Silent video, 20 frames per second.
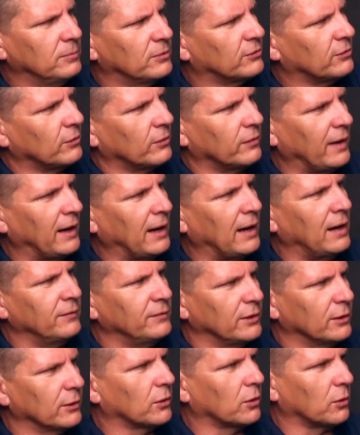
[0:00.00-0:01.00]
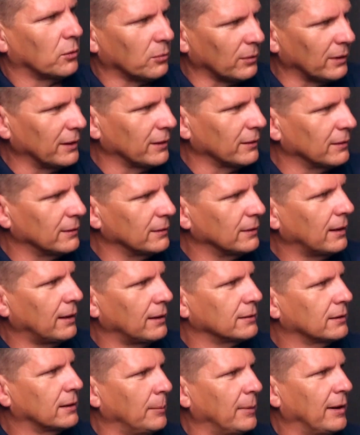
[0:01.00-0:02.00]
survive your career and
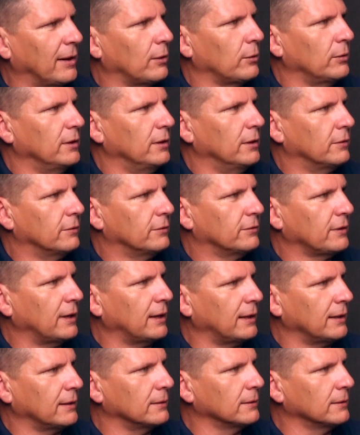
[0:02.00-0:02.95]
not come out on the other side